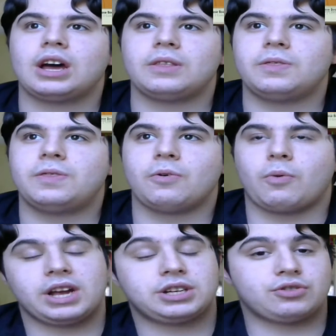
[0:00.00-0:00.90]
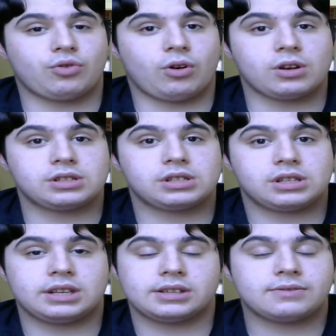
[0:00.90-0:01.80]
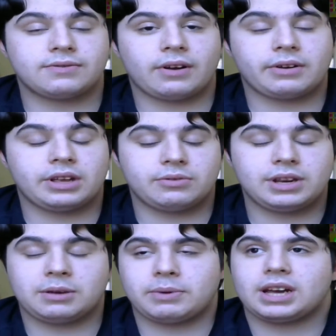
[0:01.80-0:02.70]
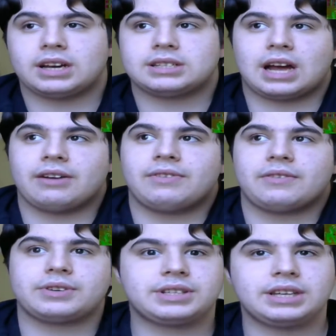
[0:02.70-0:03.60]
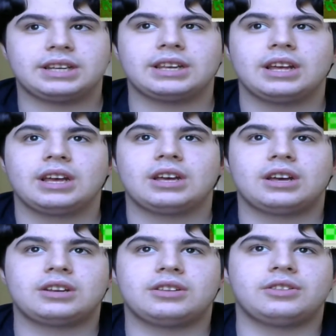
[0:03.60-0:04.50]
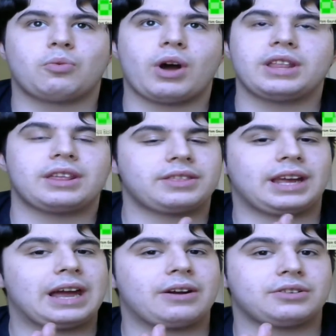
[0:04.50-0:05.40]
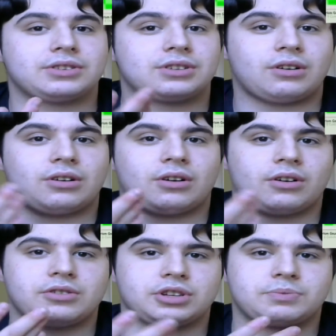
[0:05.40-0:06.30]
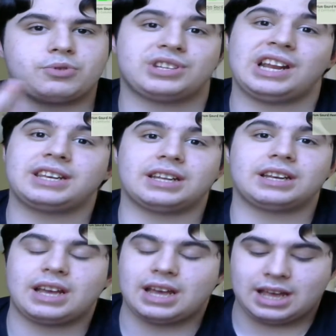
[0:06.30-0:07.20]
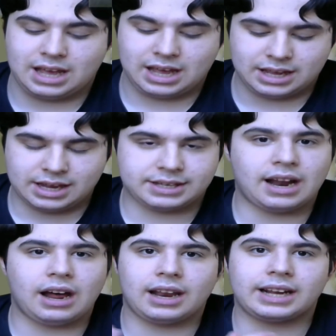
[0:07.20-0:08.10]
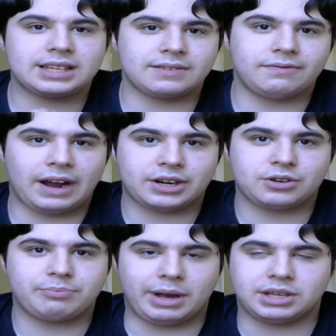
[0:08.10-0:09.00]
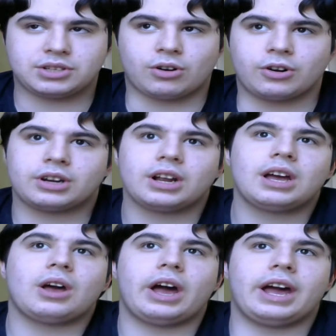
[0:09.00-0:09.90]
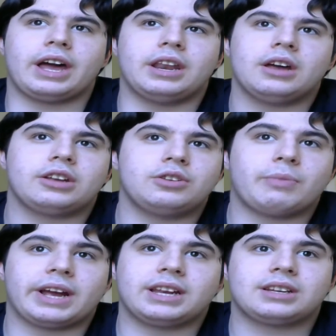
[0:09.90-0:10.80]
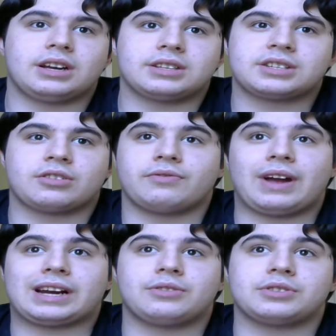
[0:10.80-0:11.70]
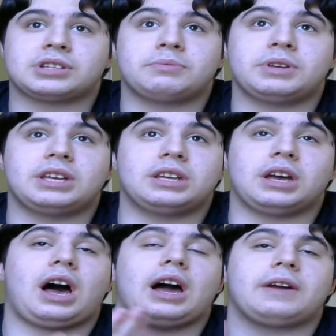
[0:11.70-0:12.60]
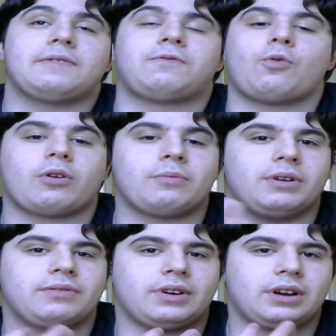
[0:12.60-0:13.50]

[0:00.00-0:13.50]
the way she draws is very unique because I've never seen the way that the characters are just presented. It's not like it's a vector-based art, and you might consider vectors to be a high form of